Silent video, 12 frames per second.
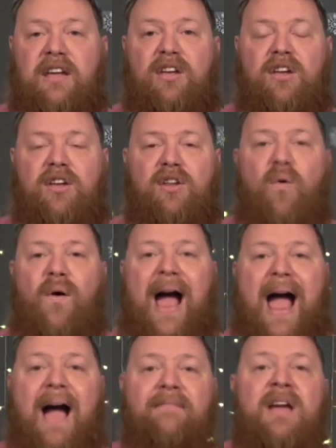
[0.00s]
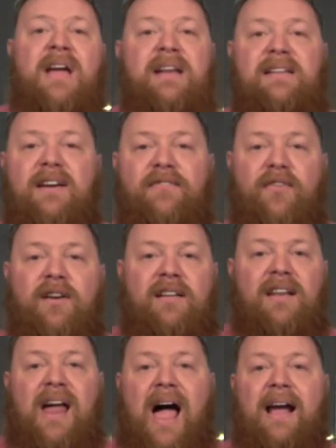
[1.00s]
You don't have
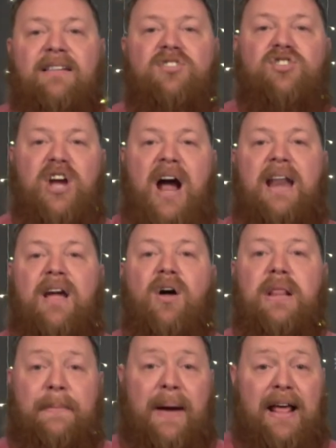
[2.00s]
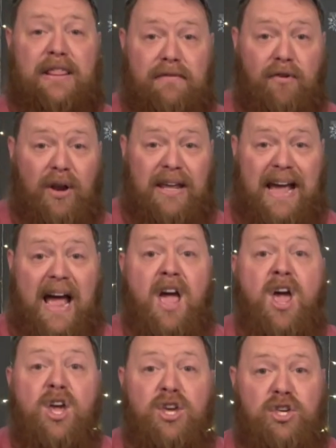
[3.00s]
different lights shining on the path. You've only got
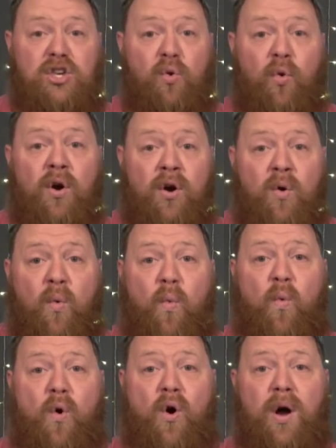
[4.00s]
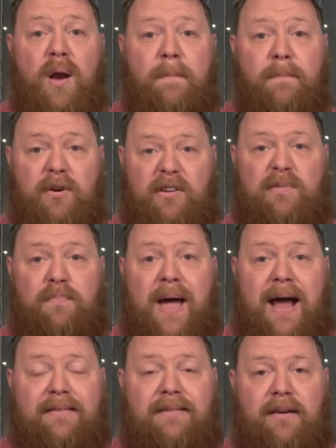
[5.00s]
your one
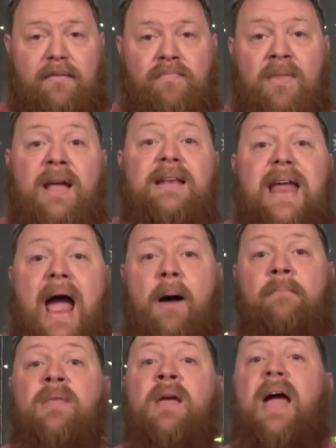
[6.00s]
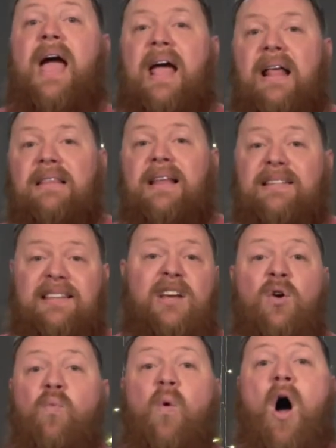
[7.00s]
perspective. Now, let's say
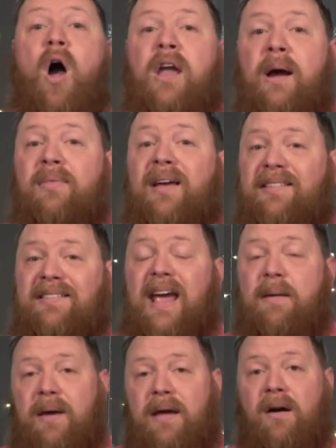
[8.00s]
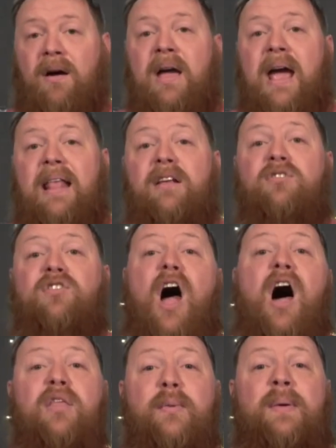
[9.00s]
you're walking up that same hill and there's
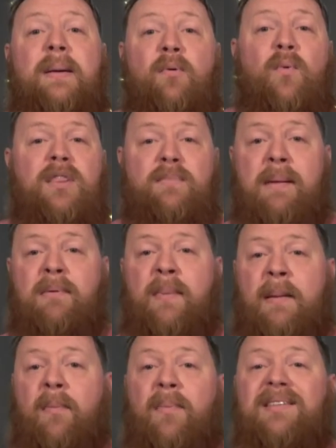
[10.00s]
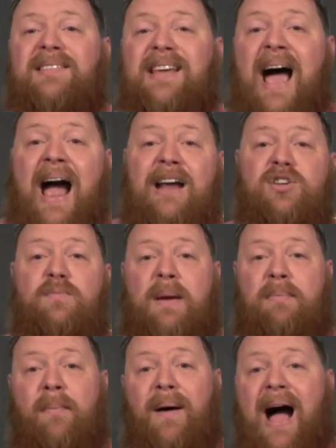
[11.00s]
other people with you, maybe people beside you,
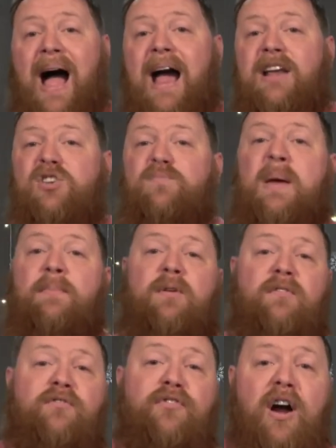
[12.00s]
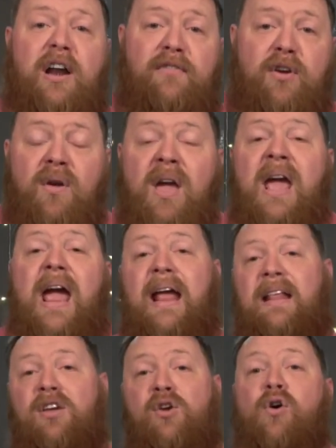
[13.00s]
people behind you, people in front of you,
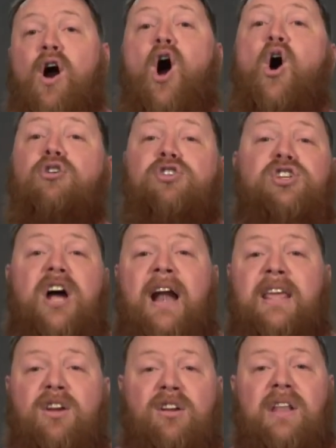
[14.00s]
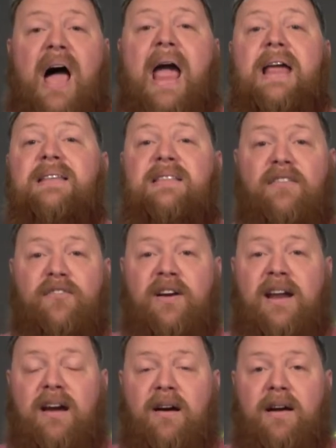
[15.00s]
and you're all shining your light in
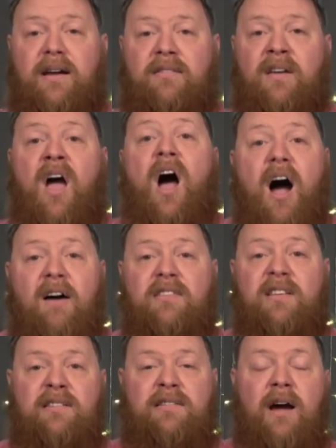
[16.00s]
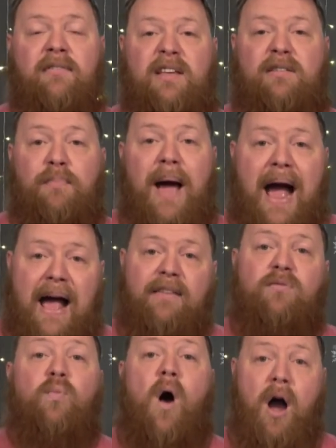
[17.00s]
different areas of these
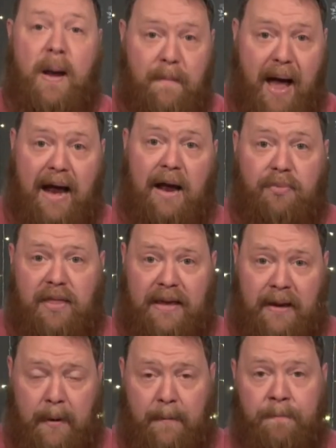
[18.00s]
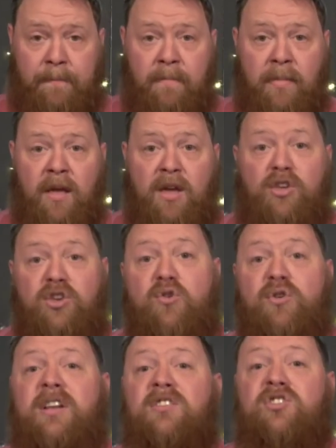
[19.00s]
paths walking back up the hill. You
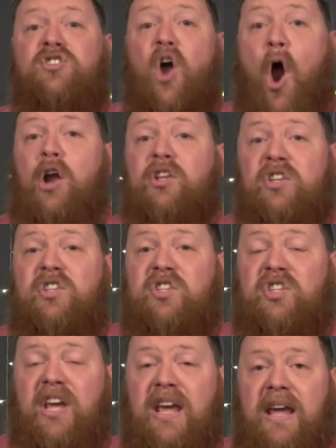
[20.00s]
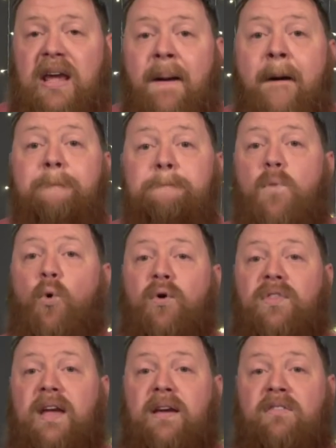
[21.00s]
can start to see more
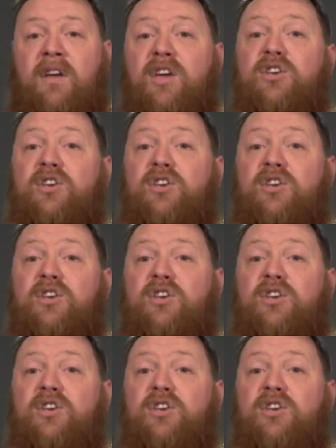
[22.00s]
things.